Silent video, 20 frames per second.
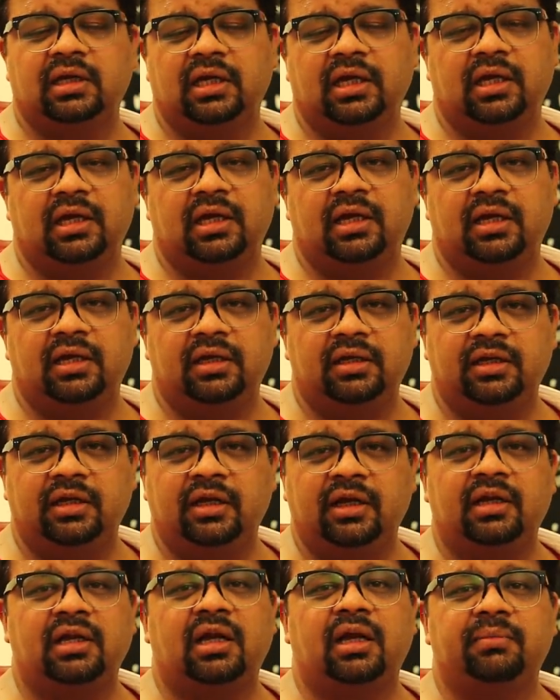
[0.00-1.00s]
And
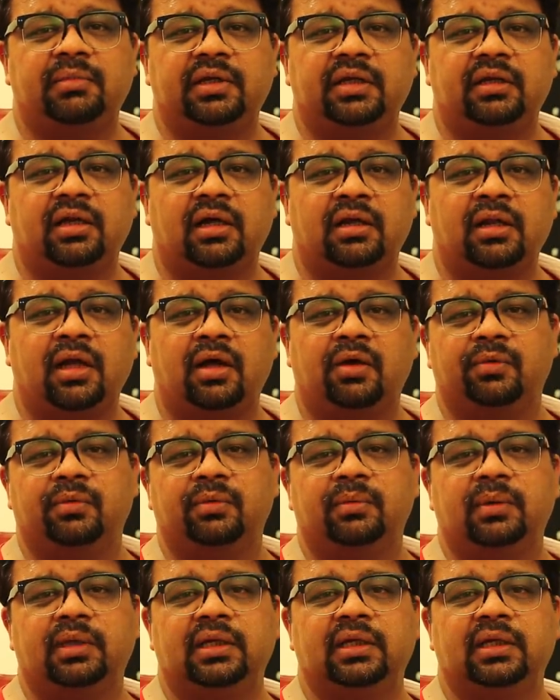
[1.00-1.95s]
here I am in Lucknow